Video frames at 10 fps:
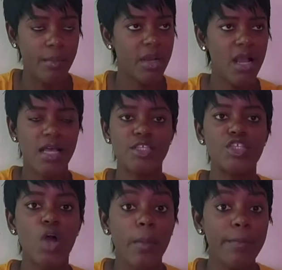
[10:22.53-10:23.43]
Because
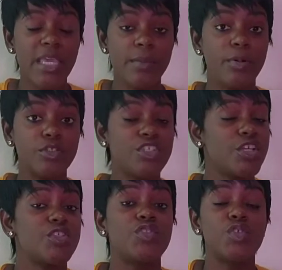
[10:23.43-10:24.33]
some people
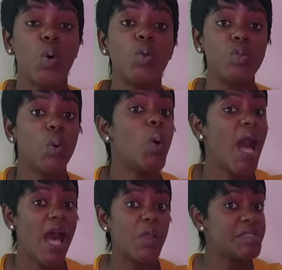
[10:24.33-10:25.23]
just don't know
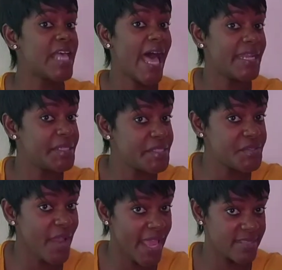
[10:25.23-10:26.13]
how to handle
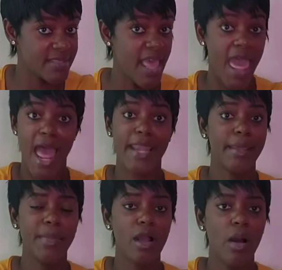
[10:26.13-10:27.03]
stress and
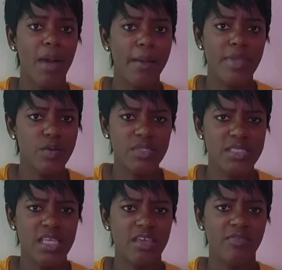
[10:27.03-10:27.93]
they become
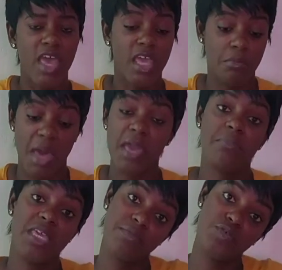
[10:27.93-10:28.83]
abusive. It might
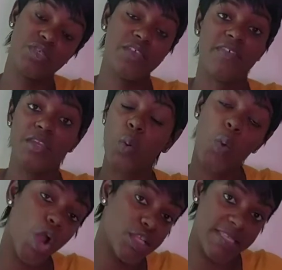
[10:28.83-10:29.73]
be abusive in the
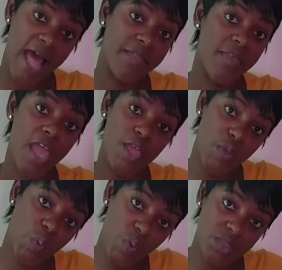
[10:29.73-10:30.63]
words that they
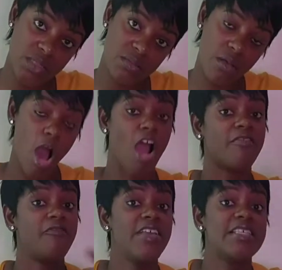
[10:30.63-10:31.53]
use or
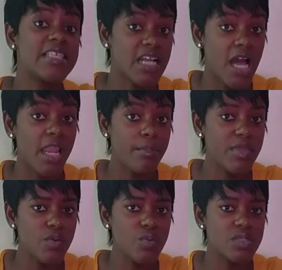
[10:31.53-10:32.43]
physical
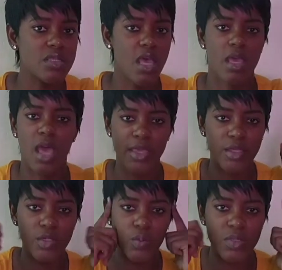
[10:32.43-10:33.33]
abuse. And
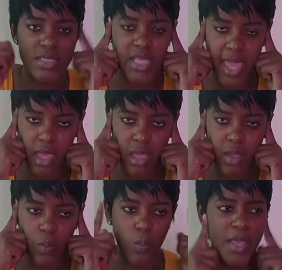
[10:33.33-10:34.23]
you know, say,
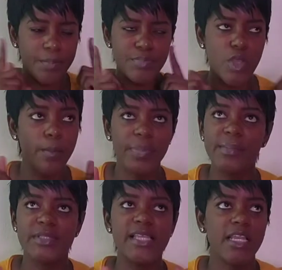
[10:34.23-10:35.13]
when some
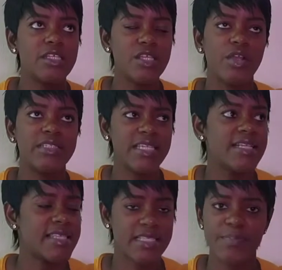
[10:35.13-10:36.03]
people tell you certain
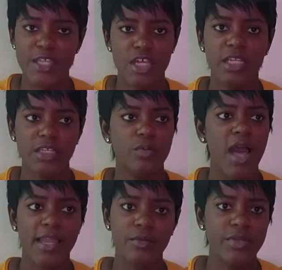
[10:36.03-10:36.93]
things, especially you
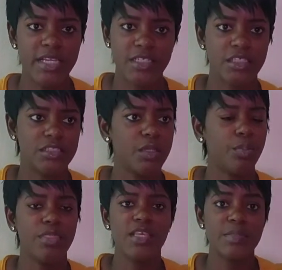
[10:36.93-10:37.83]
had a relationship
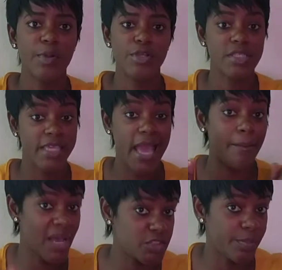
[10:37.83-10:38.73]
with this person, can
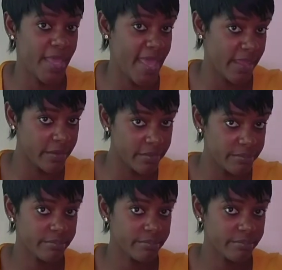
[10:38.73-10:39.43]
mash up your head.